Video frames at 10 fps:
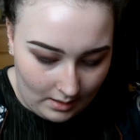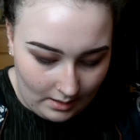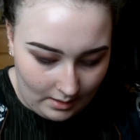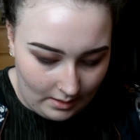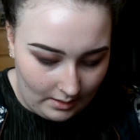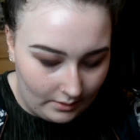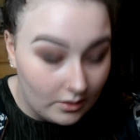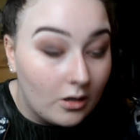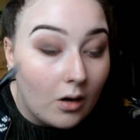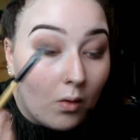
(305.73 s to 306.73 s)
And I
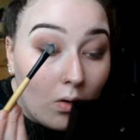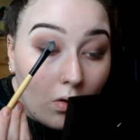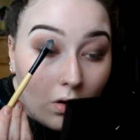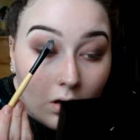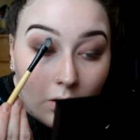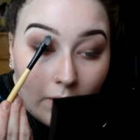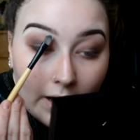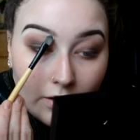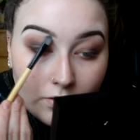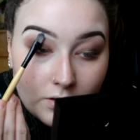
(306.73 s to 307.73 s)
do go all the
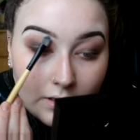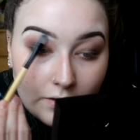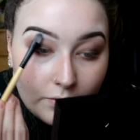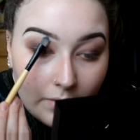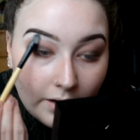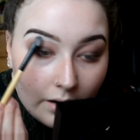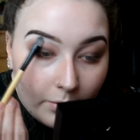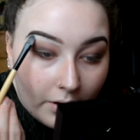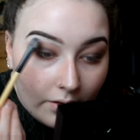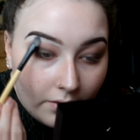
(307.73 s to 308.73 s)
way underneath my
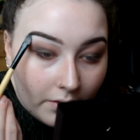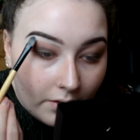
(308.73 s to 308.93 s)
eyebrow